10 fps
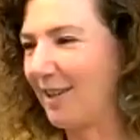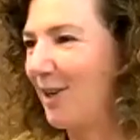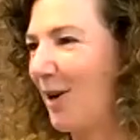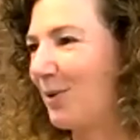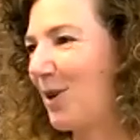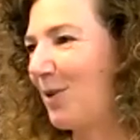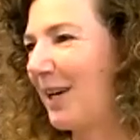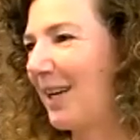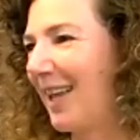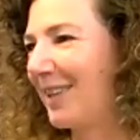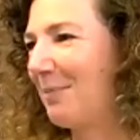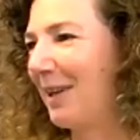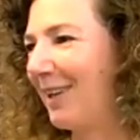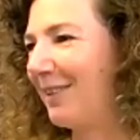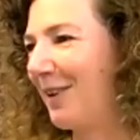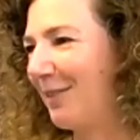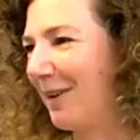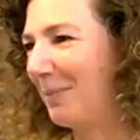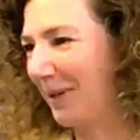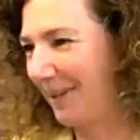you know, it was already like the middle of
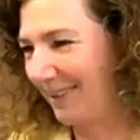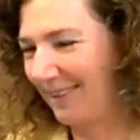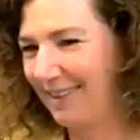November.